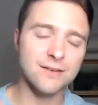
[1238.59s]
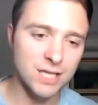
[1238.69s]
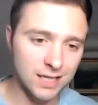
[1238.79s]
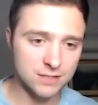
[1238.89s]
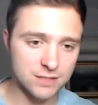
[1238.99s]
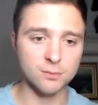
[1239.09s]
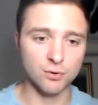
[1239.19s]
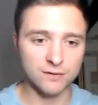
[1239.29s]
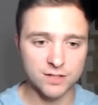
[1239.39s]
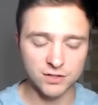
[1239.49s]
few seconds for the
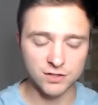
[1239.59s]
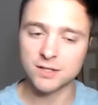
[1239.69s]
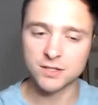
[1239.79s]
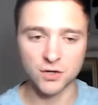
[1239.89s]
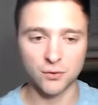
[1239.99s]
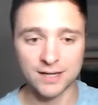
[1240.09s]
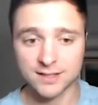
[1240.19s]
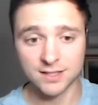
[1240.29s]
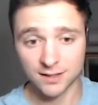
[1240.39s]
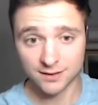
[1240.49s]
previous stream I just
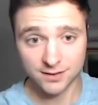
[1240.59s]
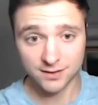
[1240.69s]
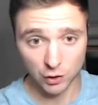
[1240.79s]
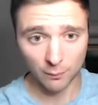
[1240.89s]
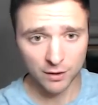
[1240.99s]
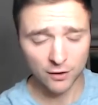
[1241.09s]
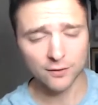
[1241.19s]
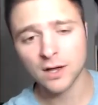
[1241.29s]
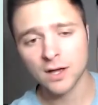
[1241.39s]
created to show up here.